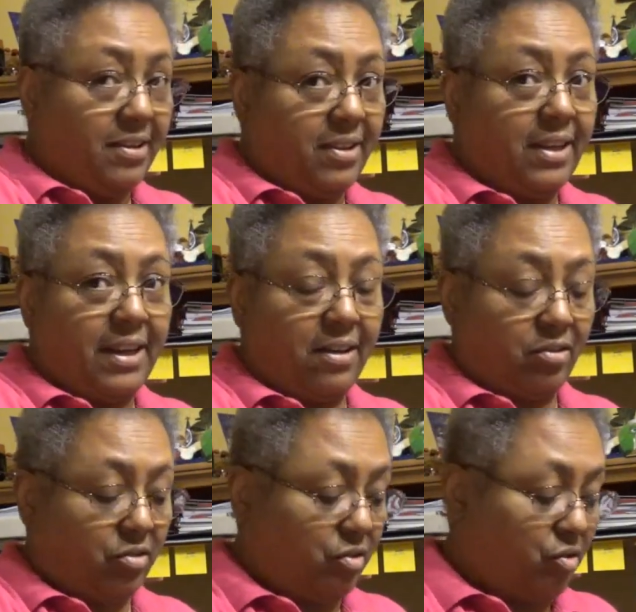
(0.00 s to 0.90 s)
than out
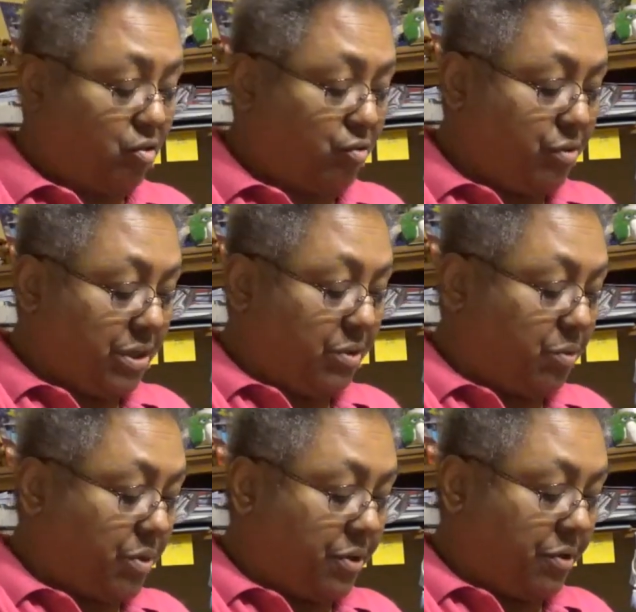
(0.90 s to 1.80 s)
on the tree
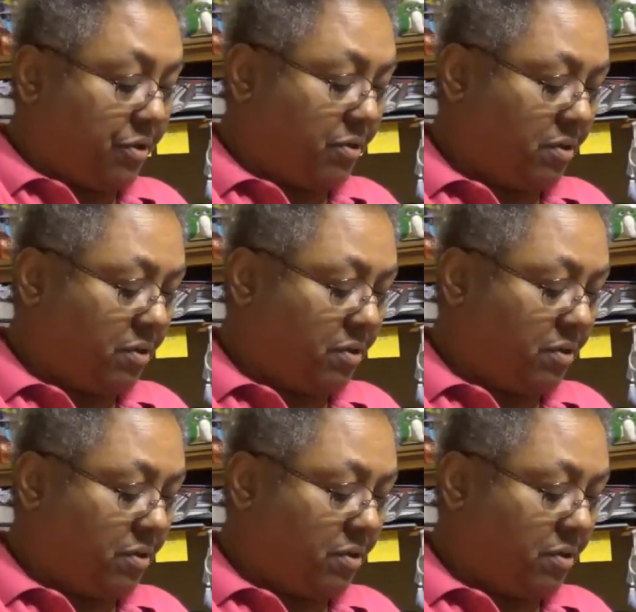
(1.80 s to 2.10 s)
where